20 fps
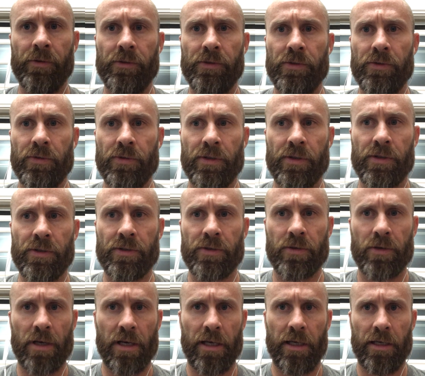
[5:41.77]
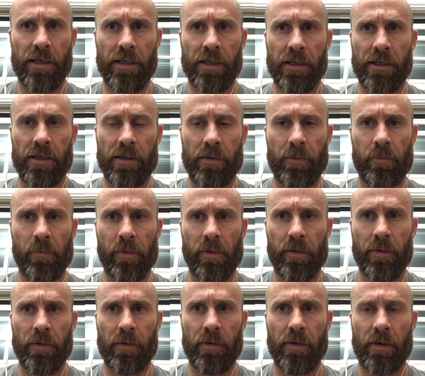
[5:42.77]
Due to the strike,
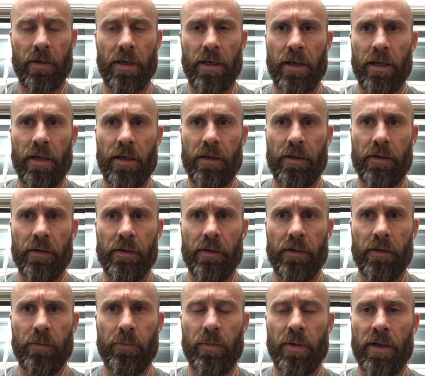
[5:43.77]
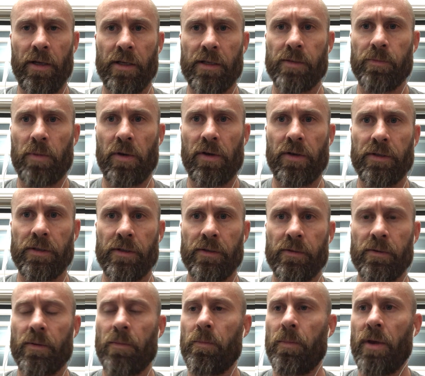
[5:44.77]
I had been experiencing
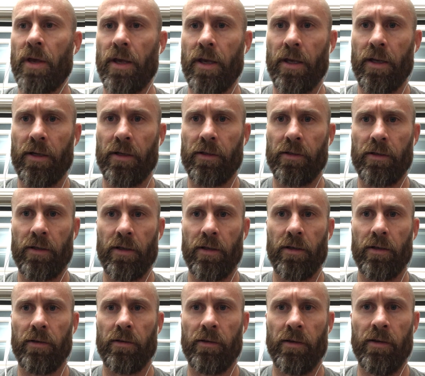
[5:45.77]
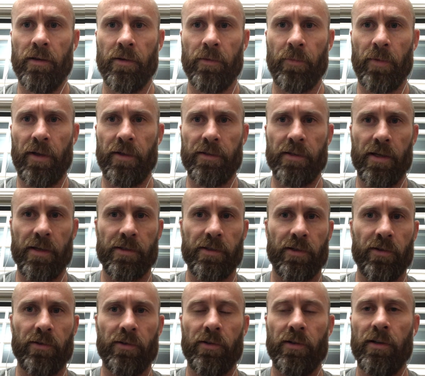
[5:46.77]
some pain in my
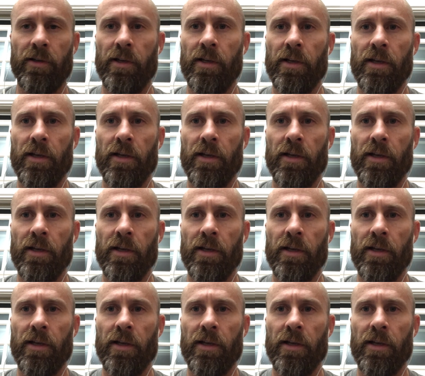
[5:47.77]
testicle,